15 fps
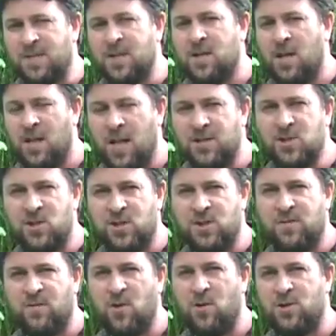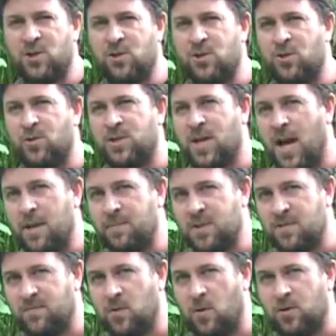clusters of cultures or types
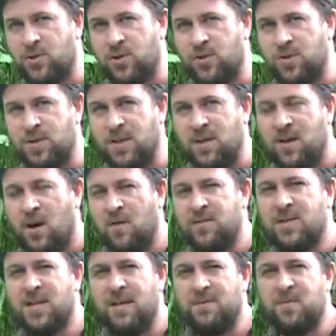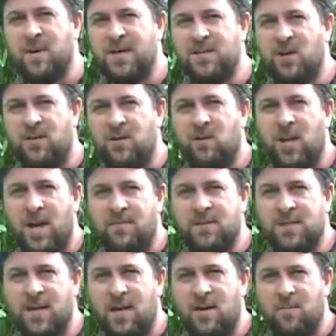of cultures, oftentimes based on their
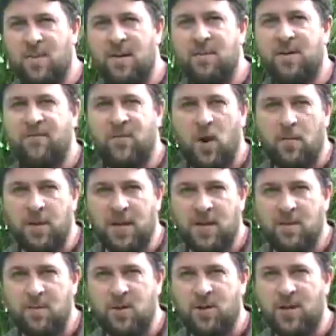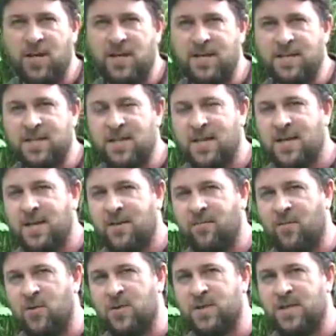lifestyle, maybe farming communities
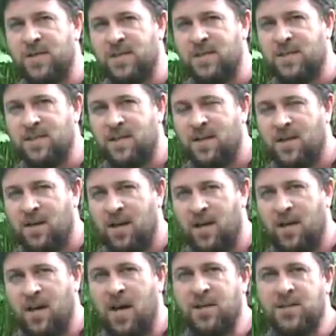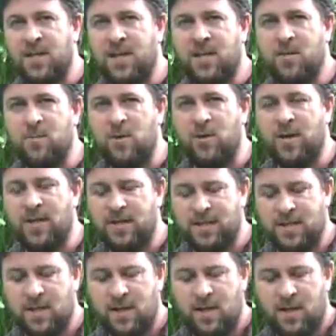versus uh, hunting
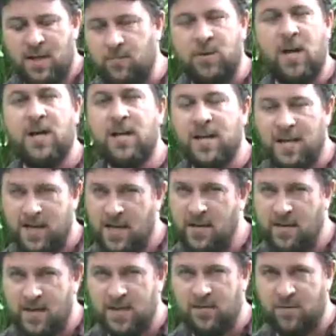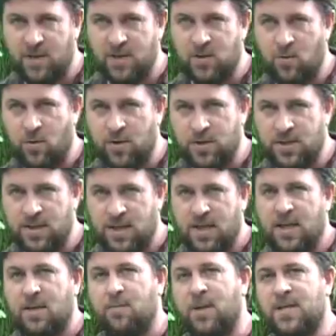communities. We're not going to get into these for this course,
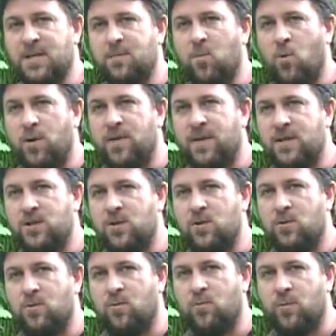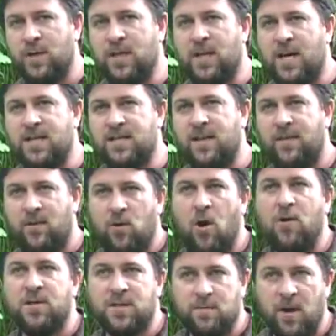but it's important that you realize that there
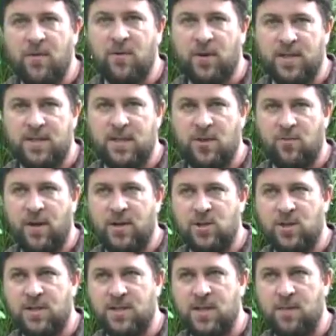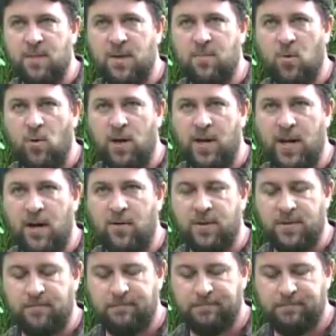are some other considerations that have been pointed out.